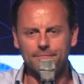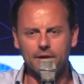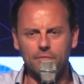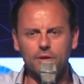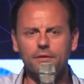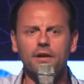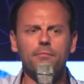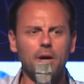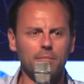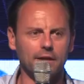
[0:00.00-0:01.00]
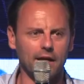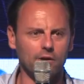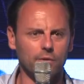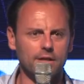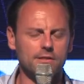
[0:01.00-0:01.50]
And when you think of public
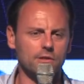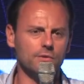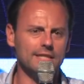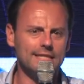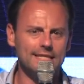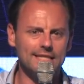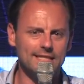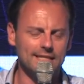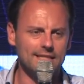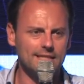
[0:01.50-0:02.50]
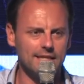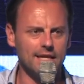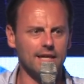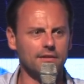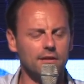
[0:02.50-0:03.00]
equity, so
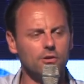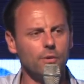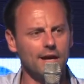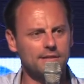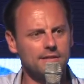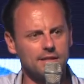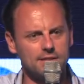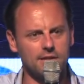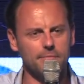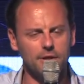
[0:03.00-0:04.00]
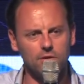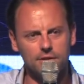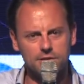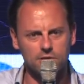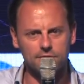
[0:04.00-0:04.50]
DTCC in the US sits in the middle
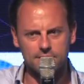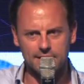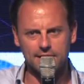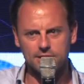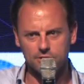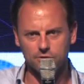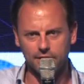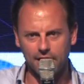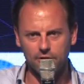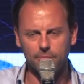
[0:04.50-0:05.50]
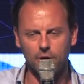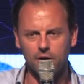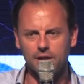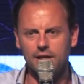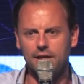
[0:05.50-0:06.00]
and serves as that central
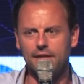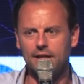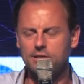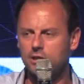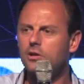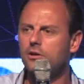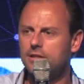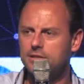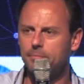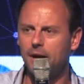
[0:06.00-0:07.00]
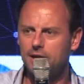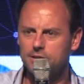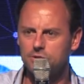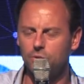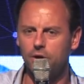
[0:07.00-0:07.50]
counterparty and that securities
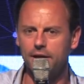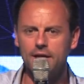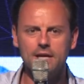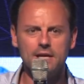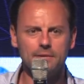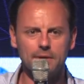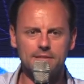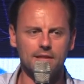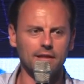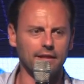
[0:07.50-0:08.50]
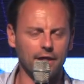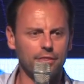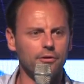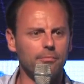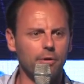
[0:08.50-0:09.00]
depository, basically that
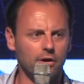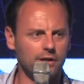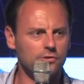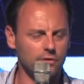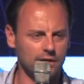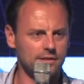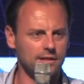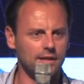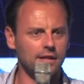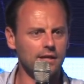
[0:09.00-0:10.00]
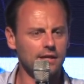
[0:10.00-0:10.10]
third-party trusted